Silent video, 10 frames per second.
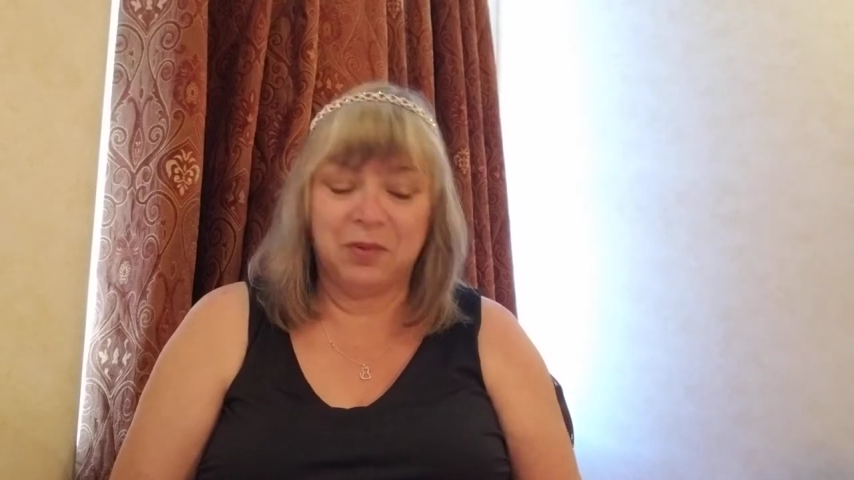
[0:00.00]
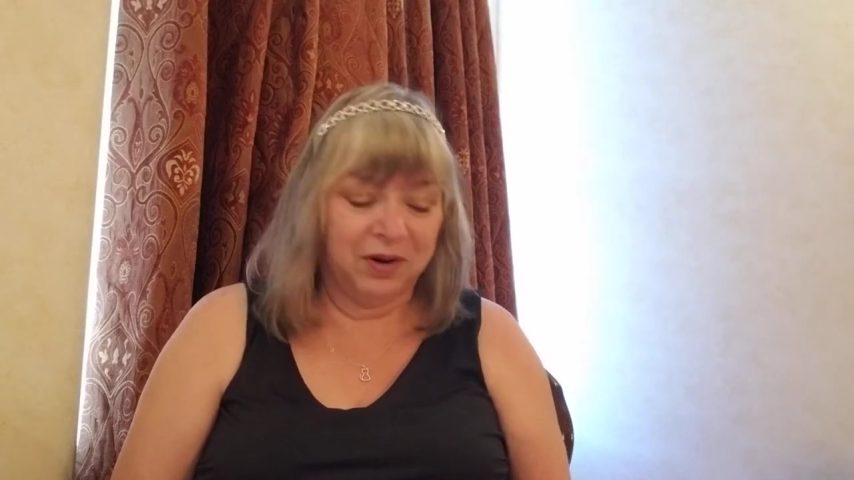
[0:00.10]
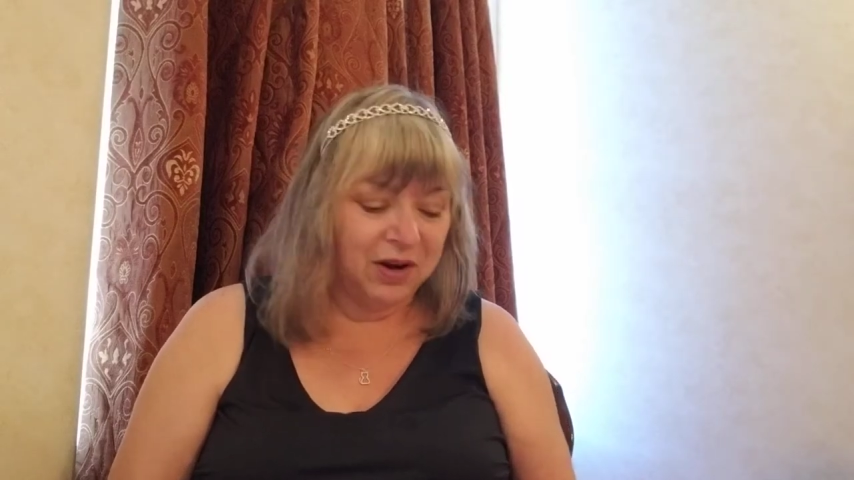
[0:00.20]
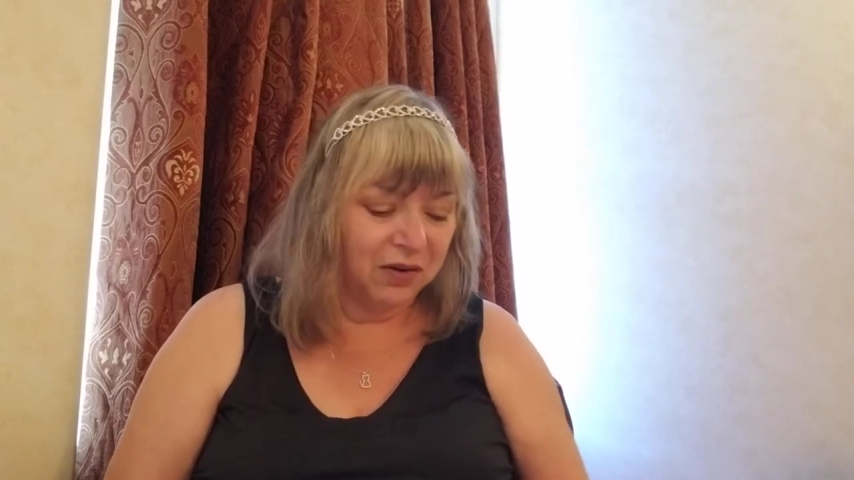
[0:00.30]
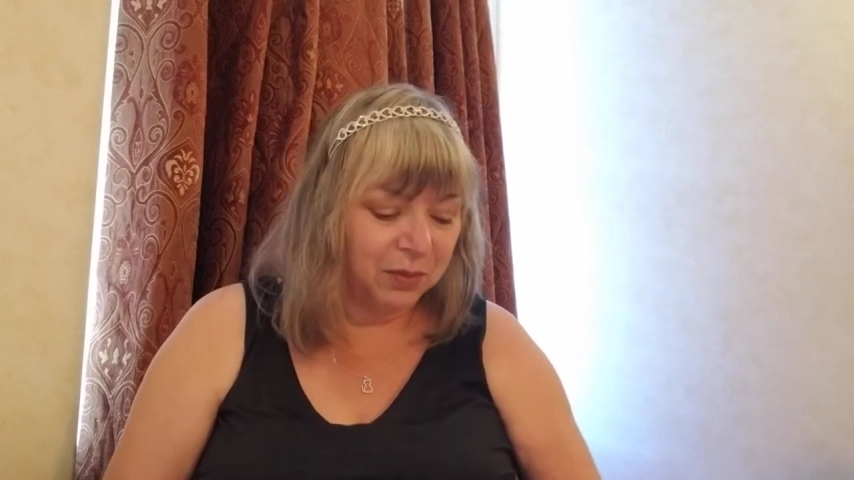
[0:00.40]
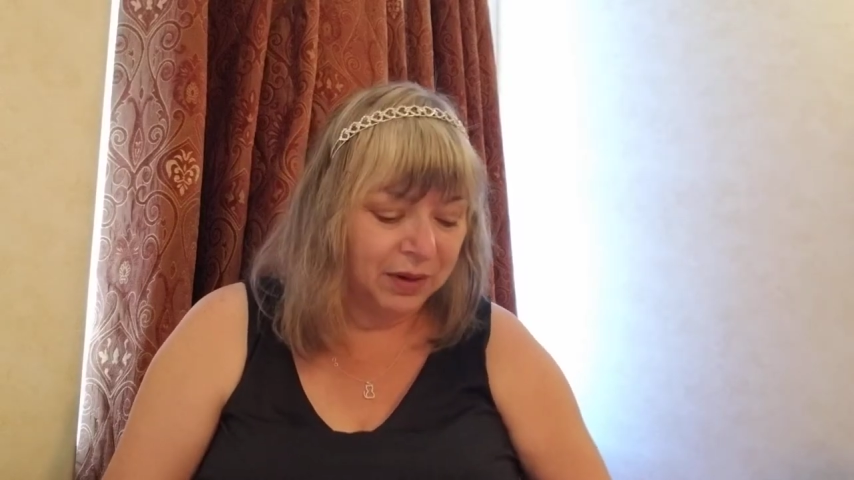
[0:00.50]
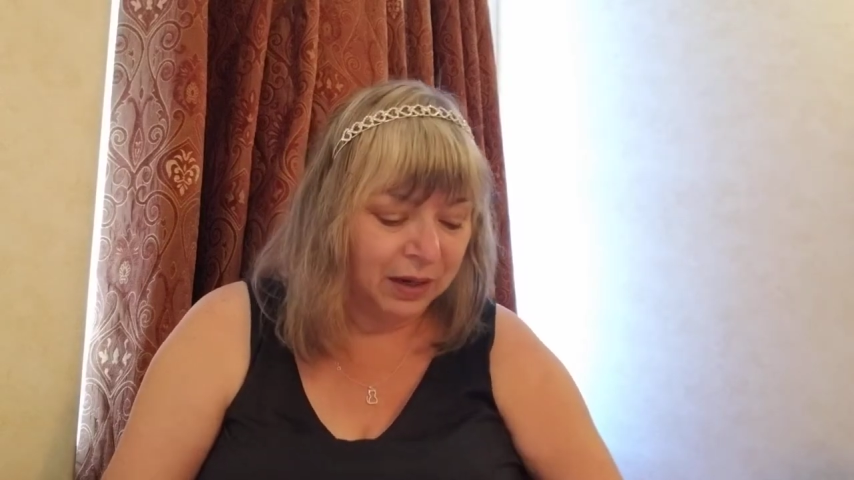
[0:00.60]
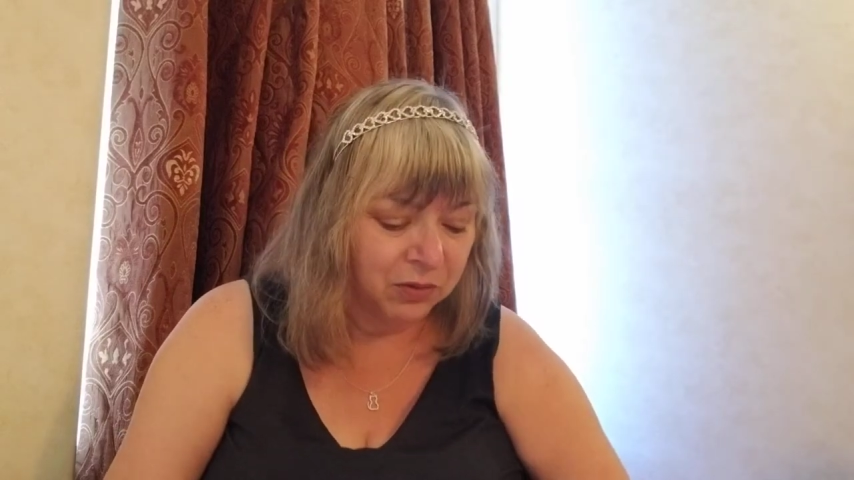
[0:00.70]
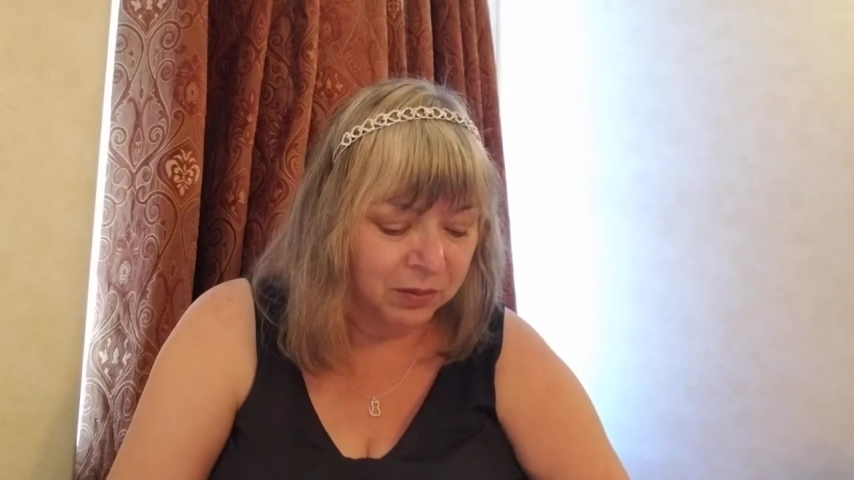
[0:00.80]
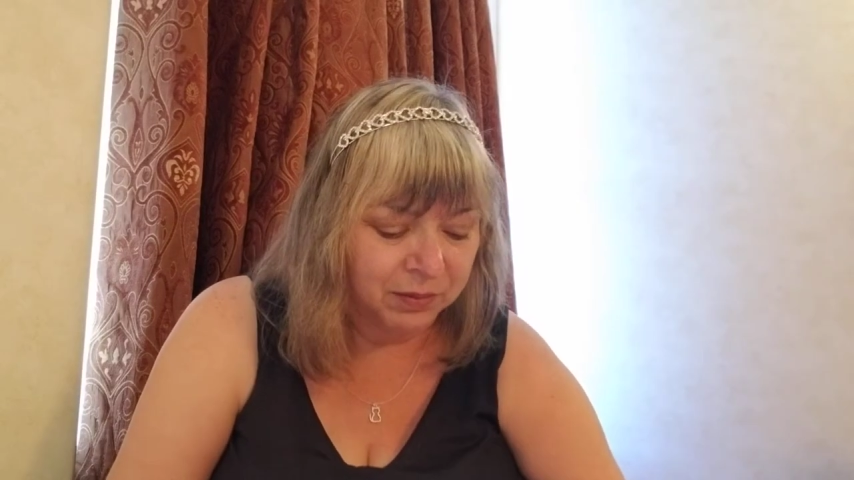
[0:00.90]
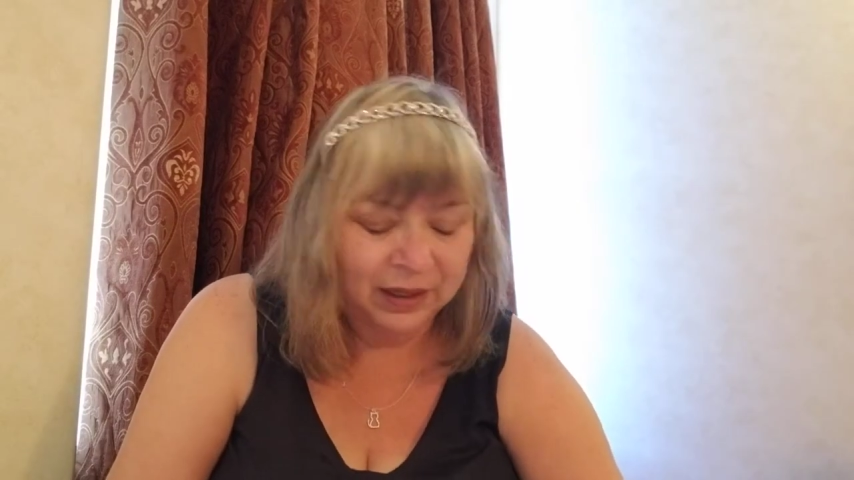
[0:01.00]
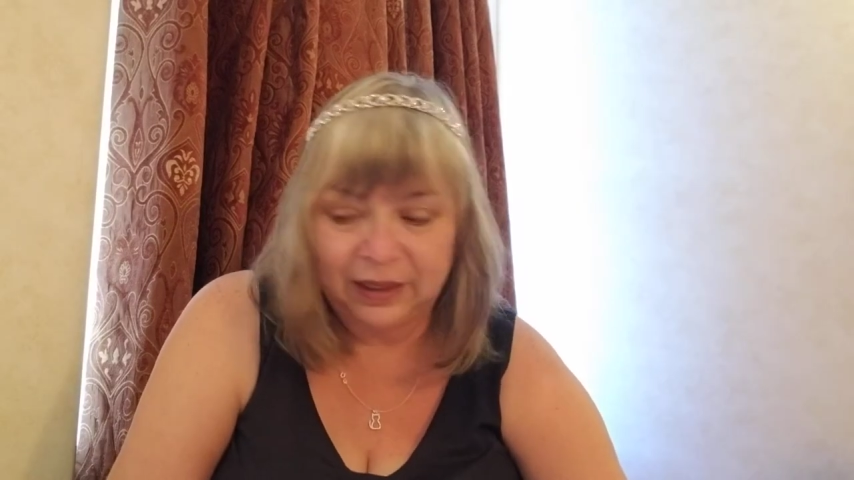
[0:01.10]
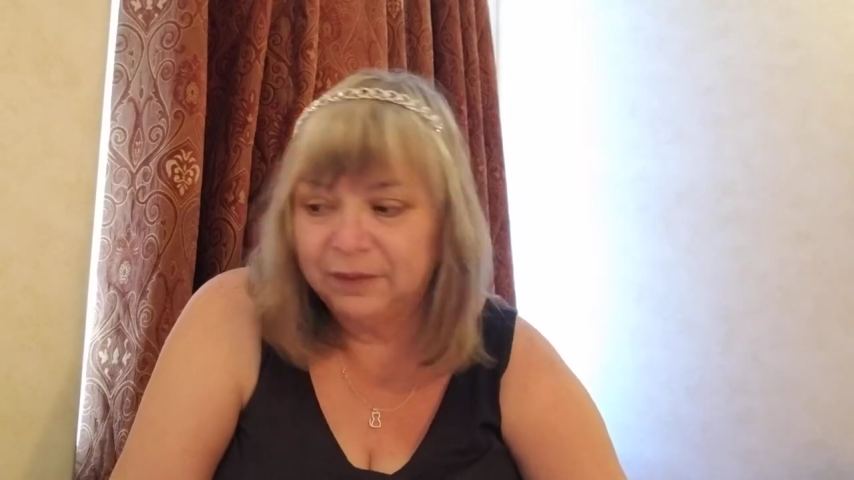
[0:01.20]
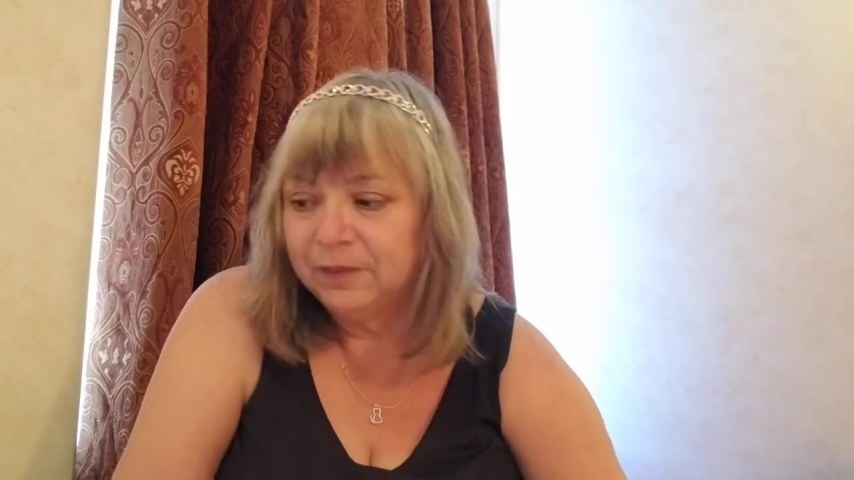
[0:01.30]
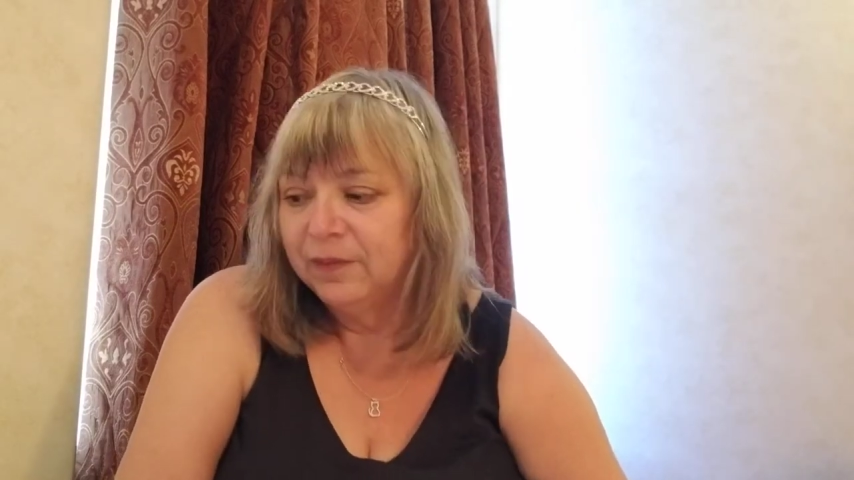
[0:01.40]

wouldn't offer me any more money.